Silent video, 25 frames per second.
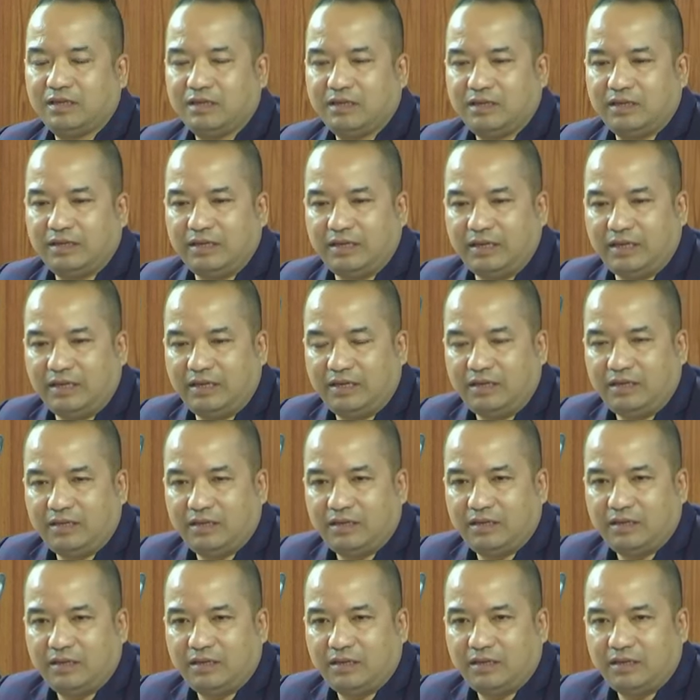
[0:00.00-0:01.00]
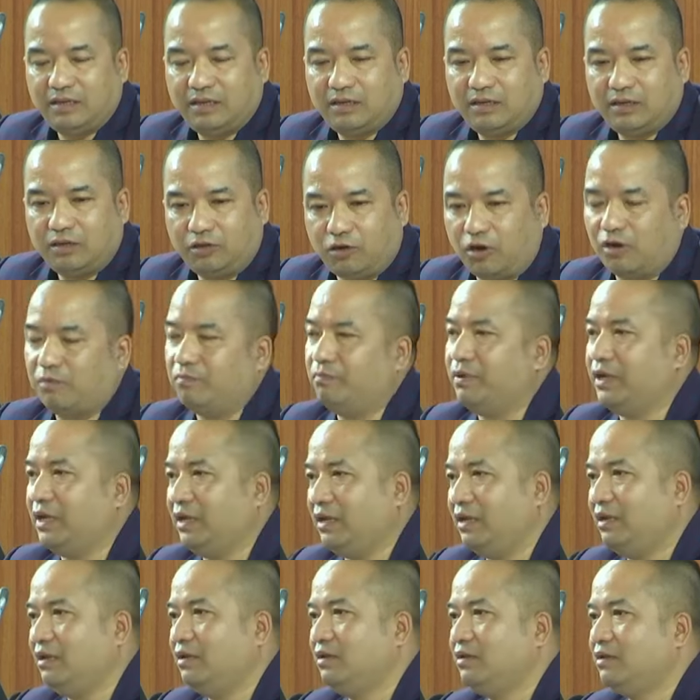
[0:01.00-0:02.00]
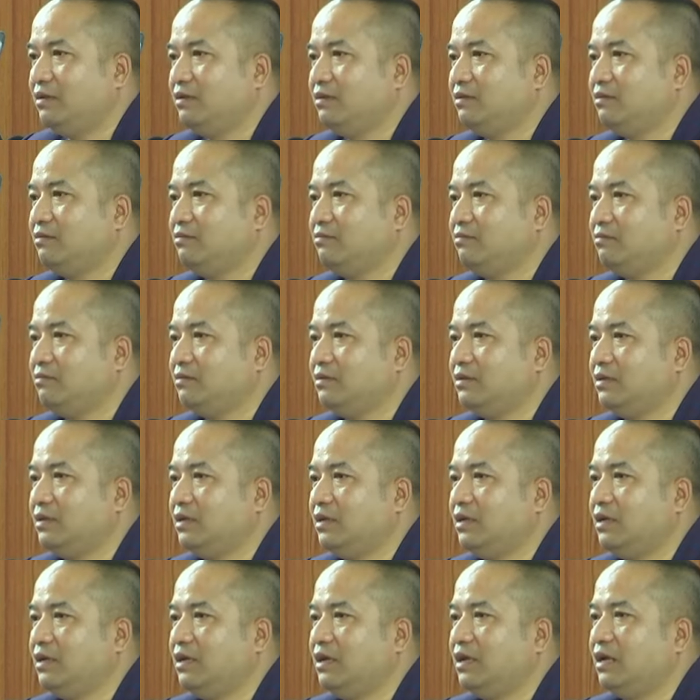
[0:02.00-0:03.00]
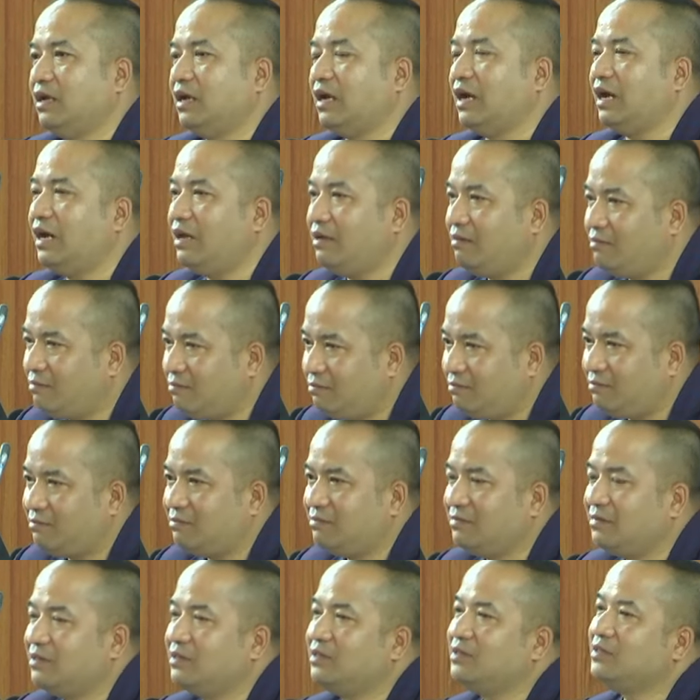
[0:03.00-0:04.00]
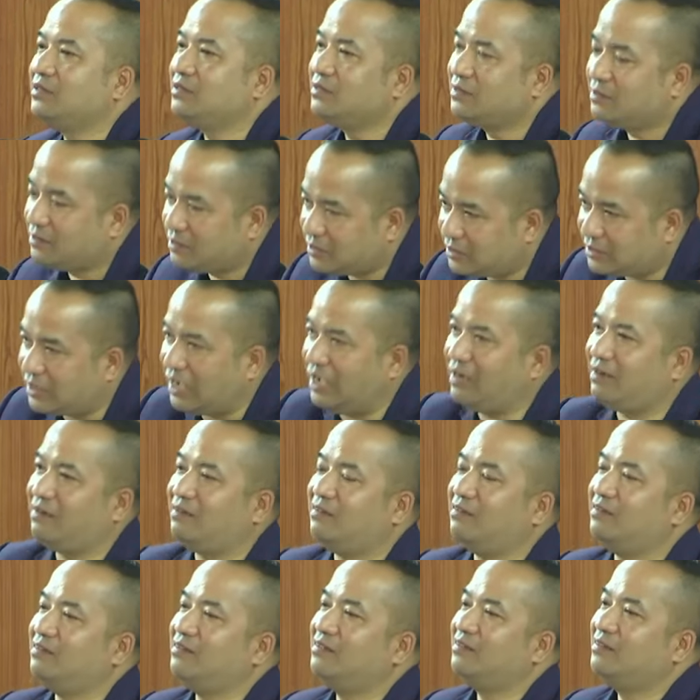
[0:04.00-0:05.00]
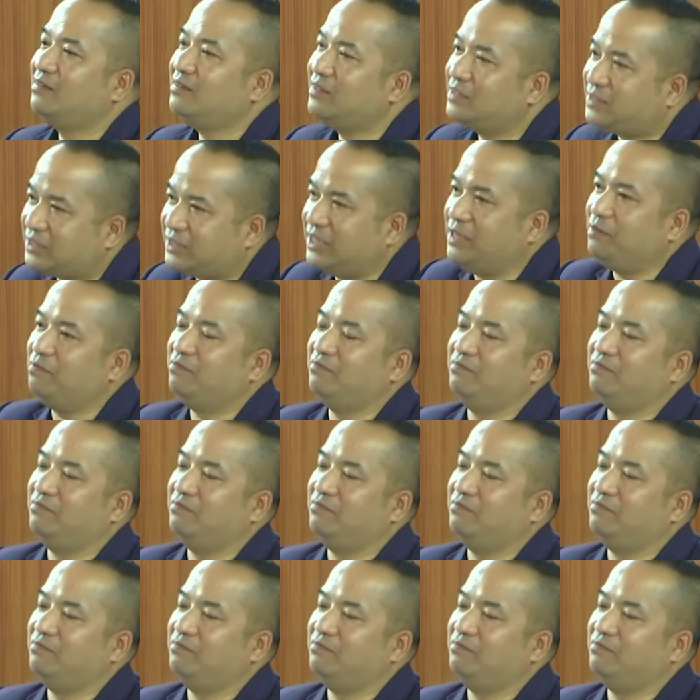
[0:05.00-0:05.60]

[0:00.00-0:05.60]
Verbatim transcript: they got bail and start the same